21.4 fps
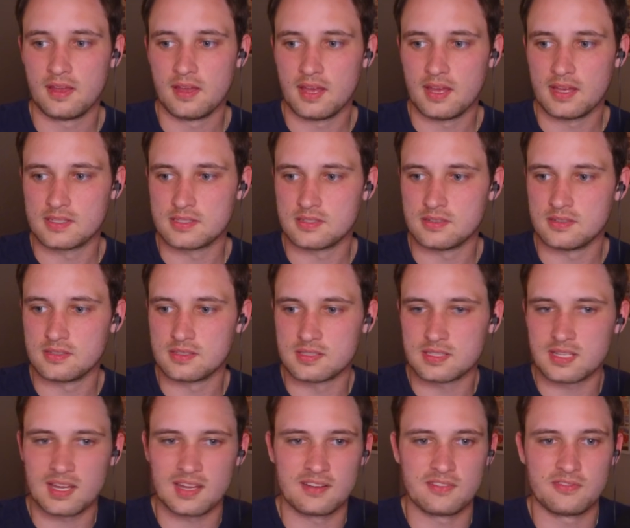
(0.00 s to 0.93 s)
as soon as
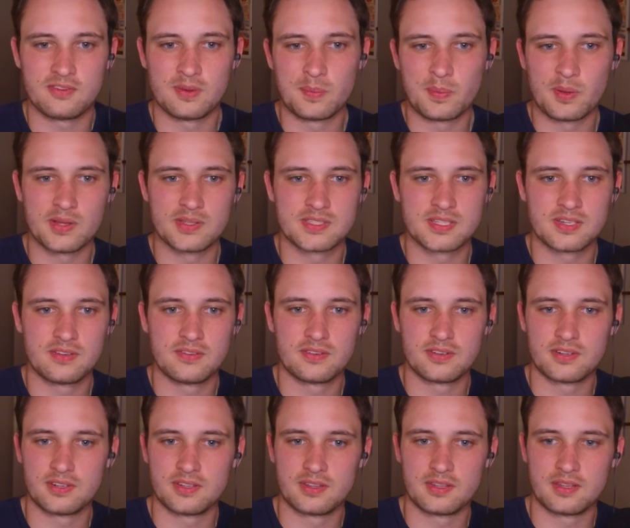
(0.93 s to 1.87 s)
kind of football's
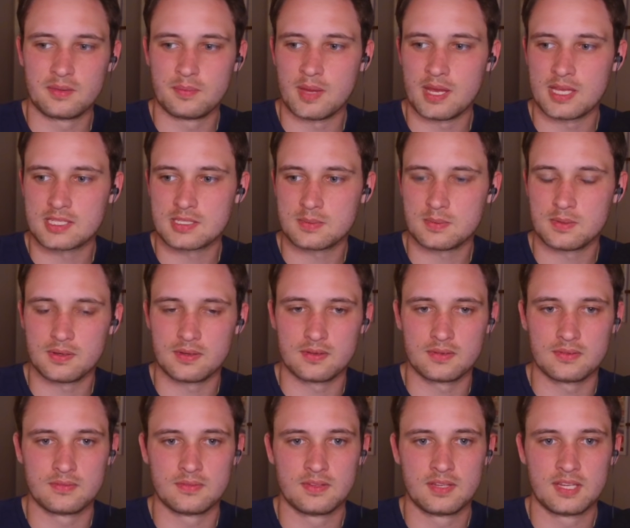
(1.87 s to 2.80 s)
over and the
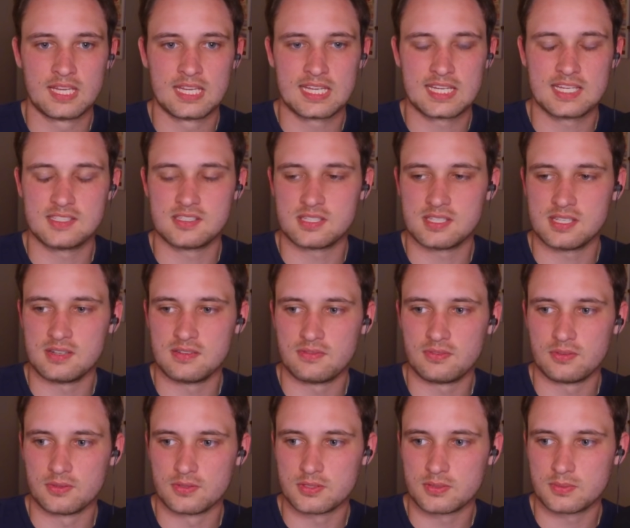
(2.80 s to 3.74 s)
basketball gets in
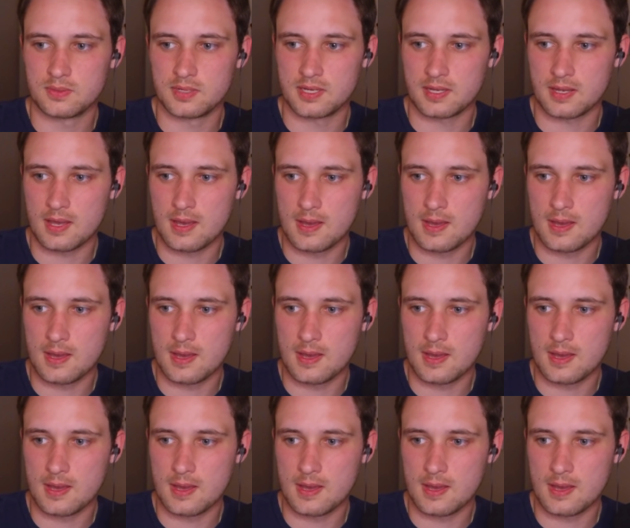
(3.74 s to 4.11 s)
full swing.